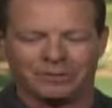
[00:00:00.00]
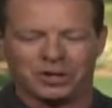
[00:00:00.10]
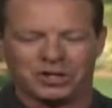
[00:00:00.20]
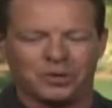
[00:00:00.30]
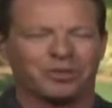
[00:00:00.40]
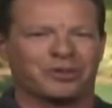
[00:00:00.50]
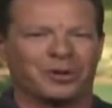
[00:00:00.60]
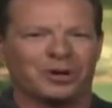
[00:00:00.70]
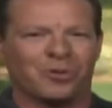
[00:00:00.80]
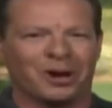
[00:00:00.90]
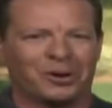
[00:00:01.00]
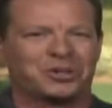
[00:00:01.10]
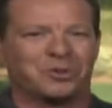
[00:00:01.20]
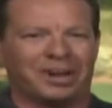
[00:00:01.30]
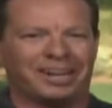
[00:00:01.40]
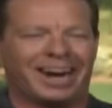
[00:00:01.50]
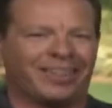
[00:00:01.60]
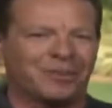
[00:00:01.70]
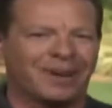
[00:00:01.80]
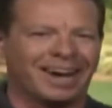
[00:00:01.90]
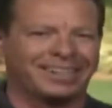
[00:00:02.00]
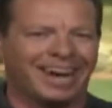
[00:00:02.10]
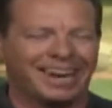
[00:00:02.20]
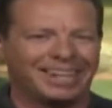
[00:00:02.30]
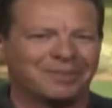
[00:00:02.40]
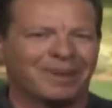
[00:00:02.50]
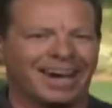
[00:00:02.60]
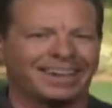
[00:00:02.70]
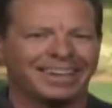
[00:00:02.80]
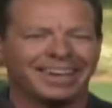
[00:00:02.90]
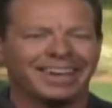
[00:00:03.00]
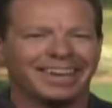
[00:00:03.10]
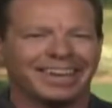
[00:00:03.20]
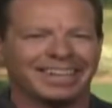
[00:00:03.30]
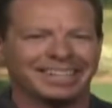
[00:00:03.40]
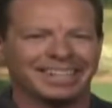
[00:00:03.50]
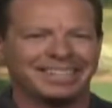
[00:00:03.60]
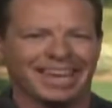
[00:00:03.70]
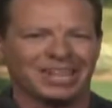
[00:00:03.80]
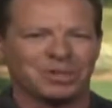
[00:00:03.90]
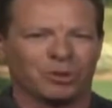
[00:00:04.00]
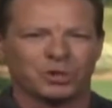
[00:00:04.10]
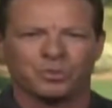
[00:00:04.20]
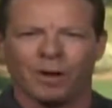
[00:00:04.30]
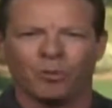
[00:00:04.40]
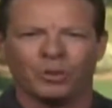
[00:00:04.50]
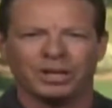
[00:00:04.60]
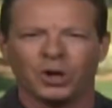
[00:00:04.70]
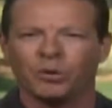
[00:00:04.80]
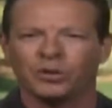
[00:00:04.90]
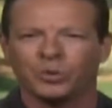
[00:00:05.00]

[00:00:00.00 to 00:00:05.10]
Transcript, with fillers: will have to shoot 31 or 29 in the back nine to get back in contention. Well, there's probably no